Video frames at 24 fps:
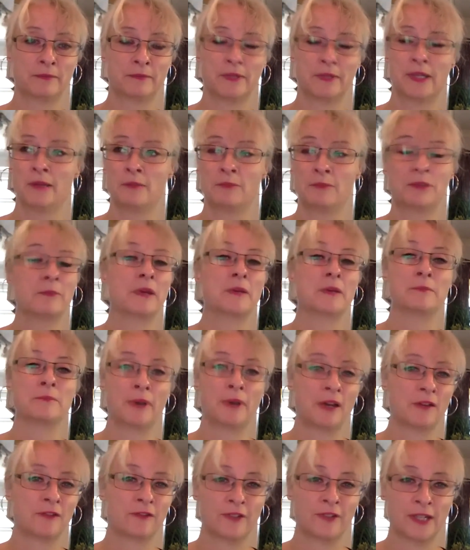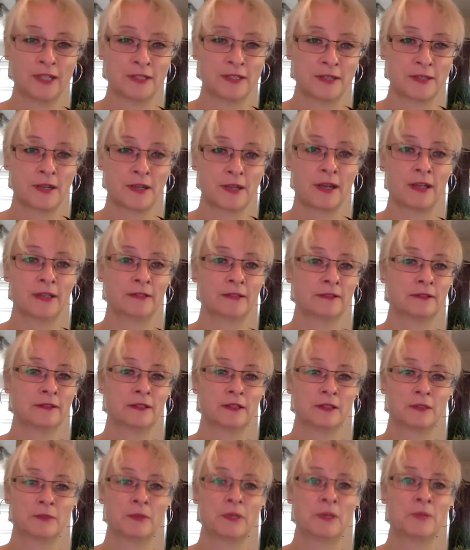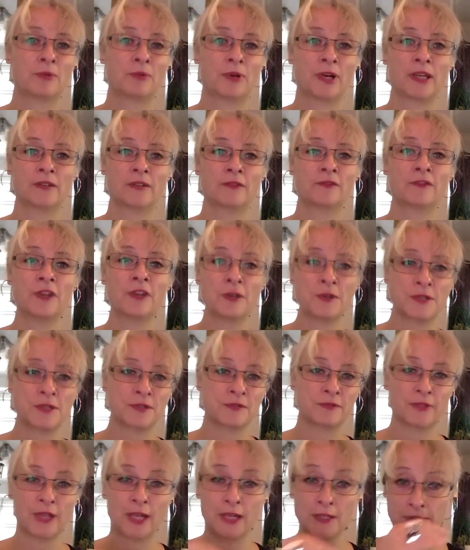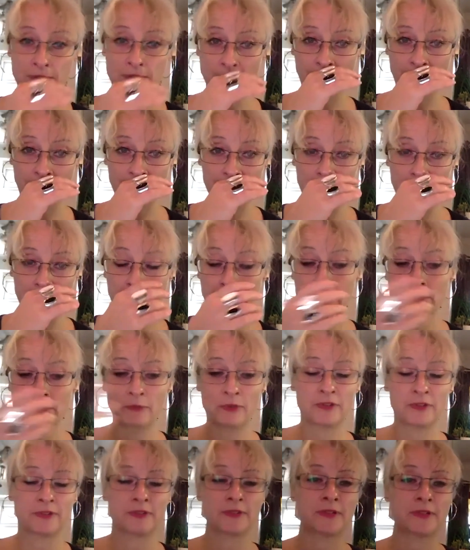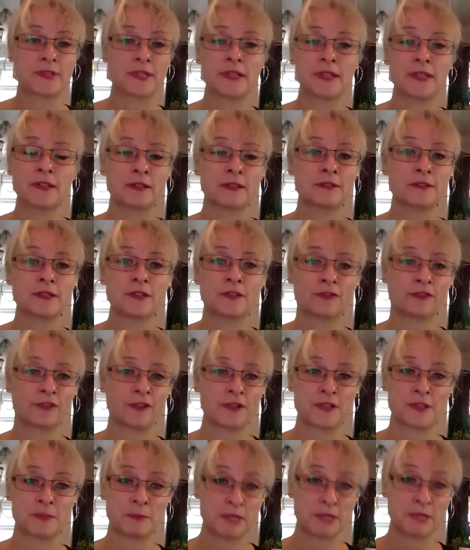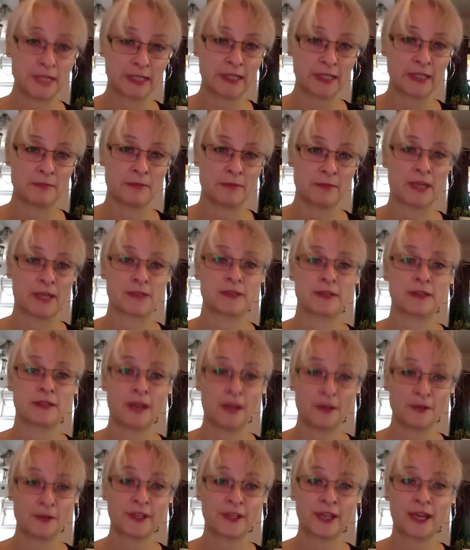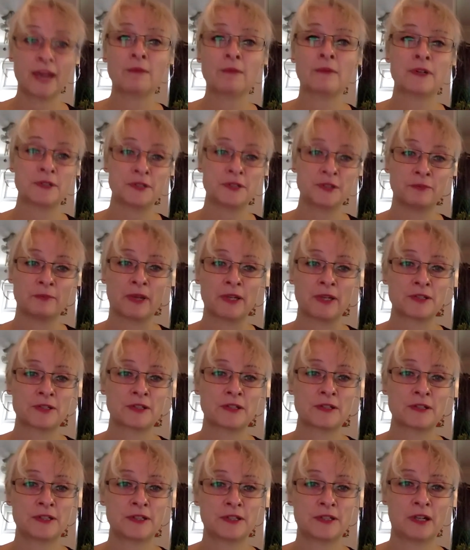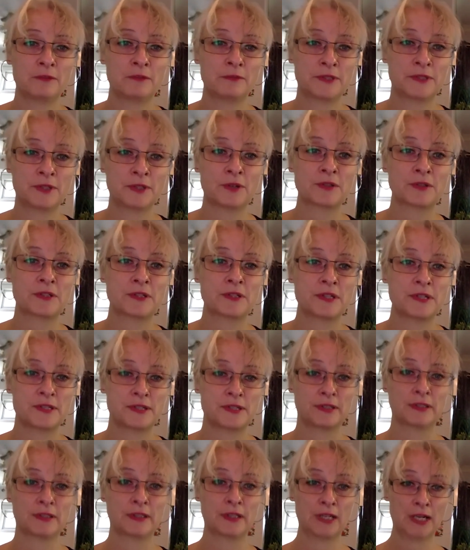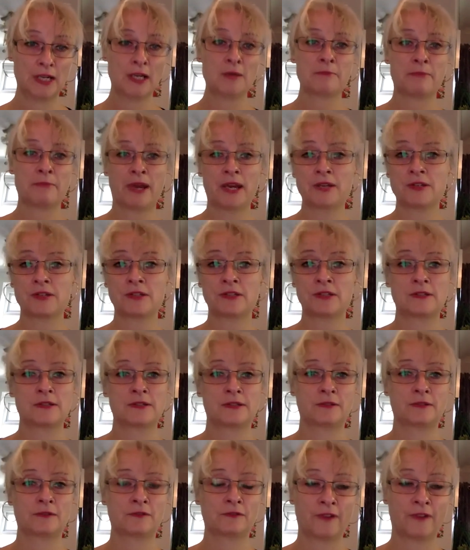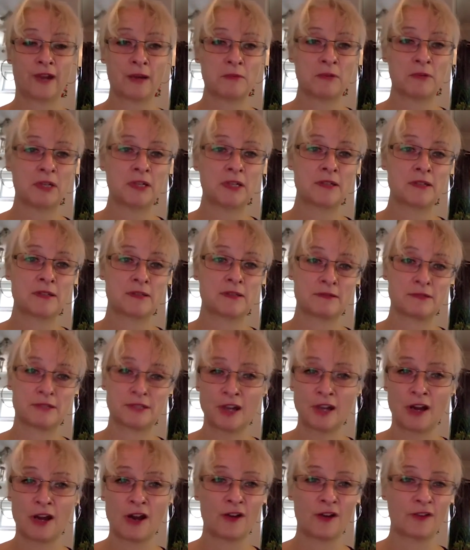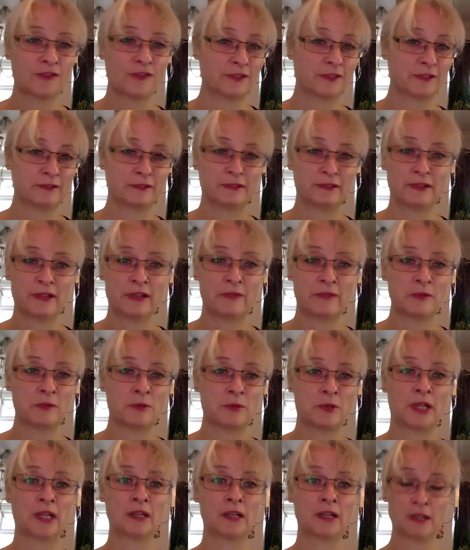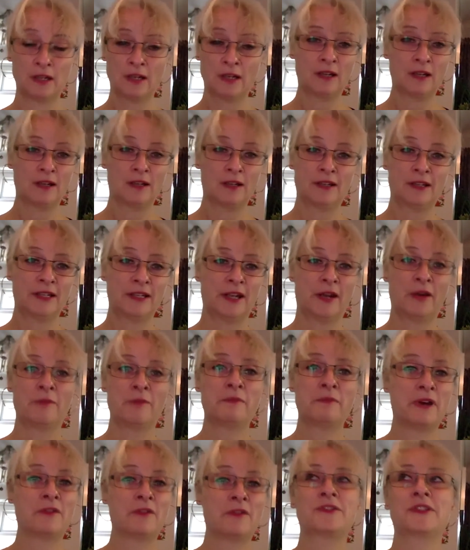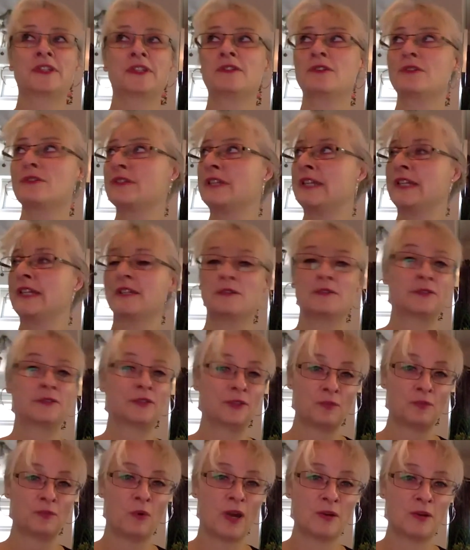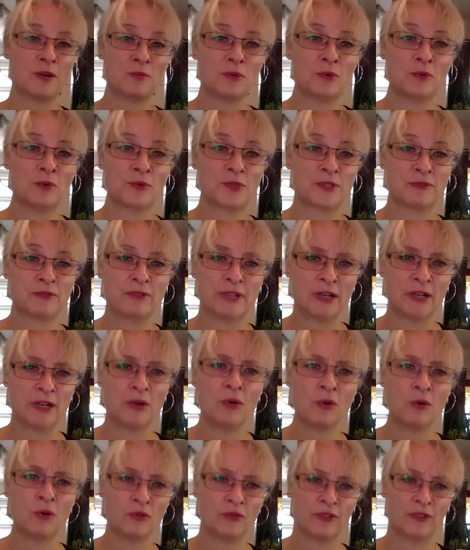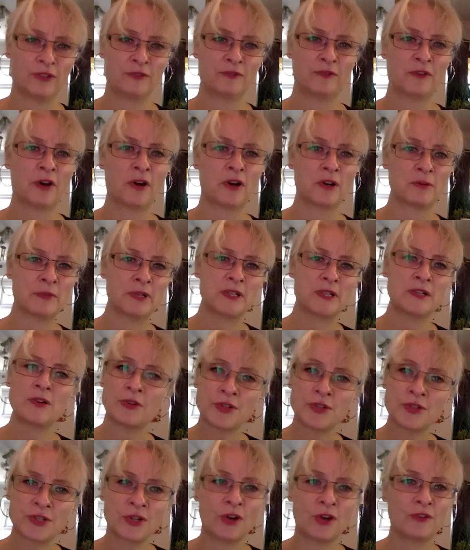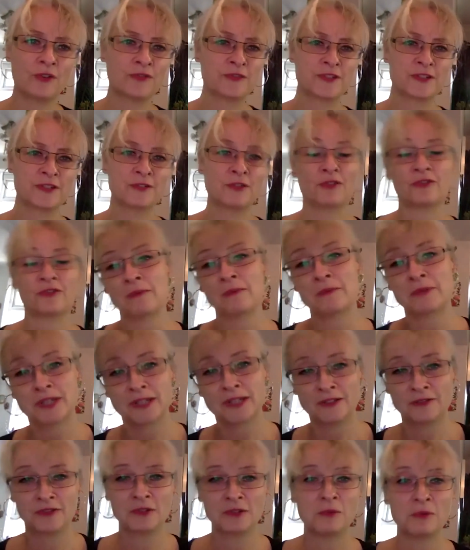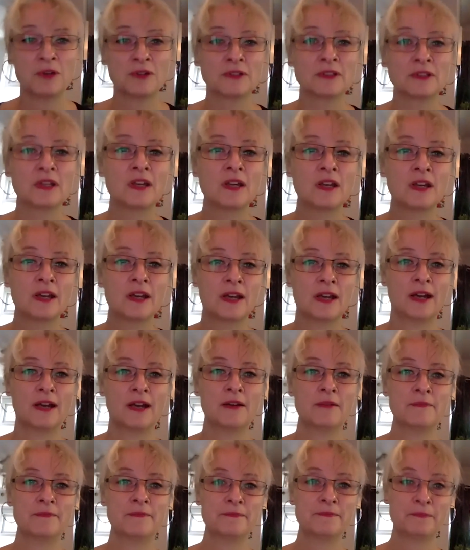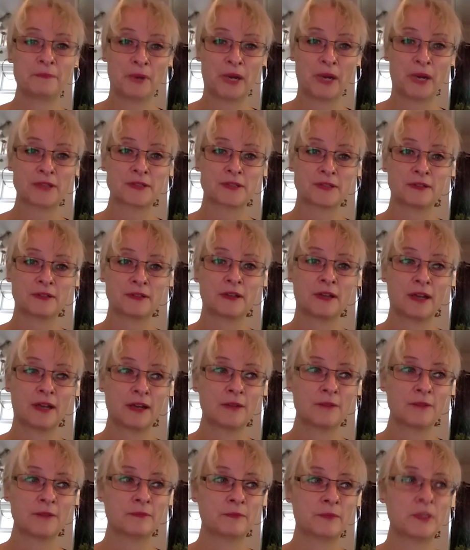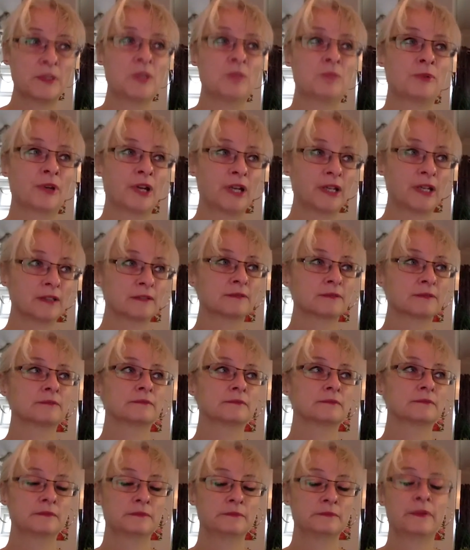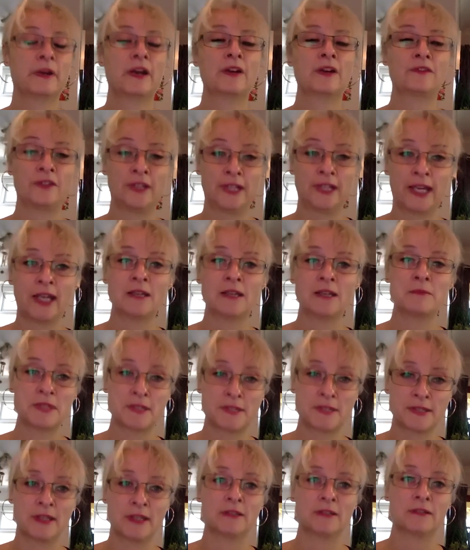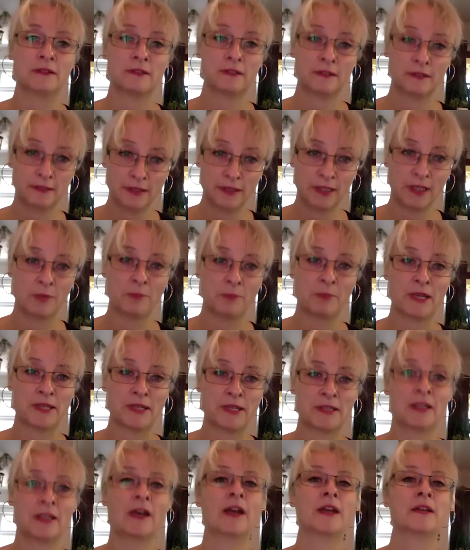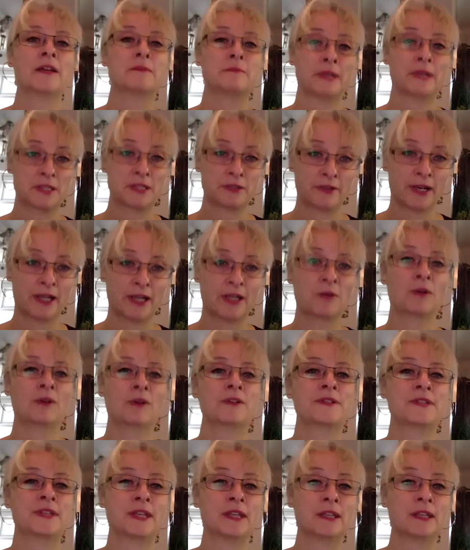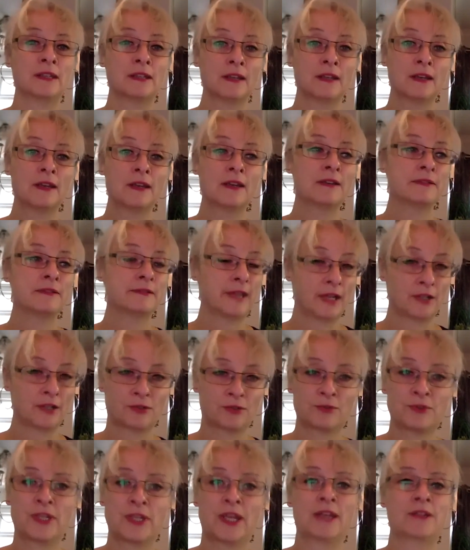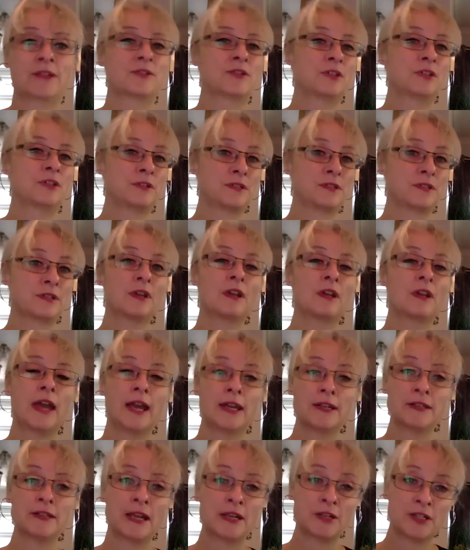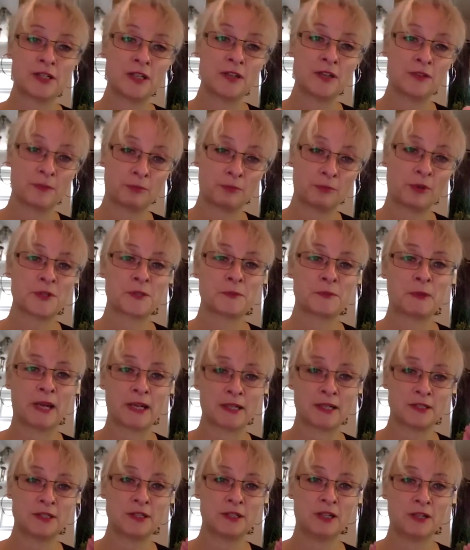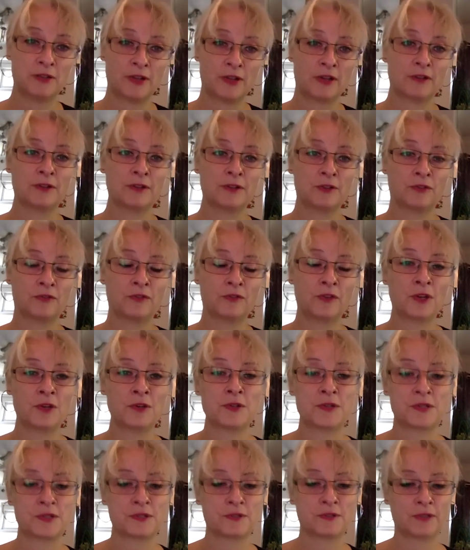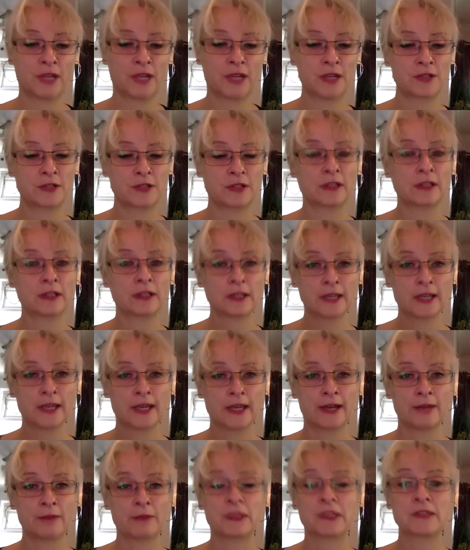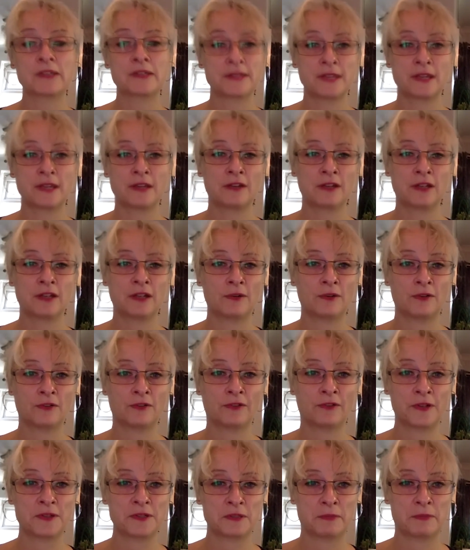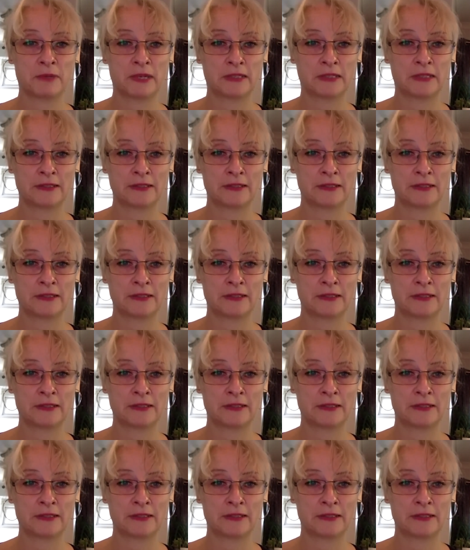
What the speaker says: implement biophilic design. We bring views of nature in. We can see the difference, particularly it makes in healthcare, what you mentioned, you know, with doctors and patients and families and staff and everybody, you know, obviously usually in a sort of white-walled, really awful environment, not soft, not feminine if you want. But when you bring biophilic elements in, you know, better light, better air quality, natural textures, and actually the prospect, you know, that those views of nature, and we can see a, you know, a fundamental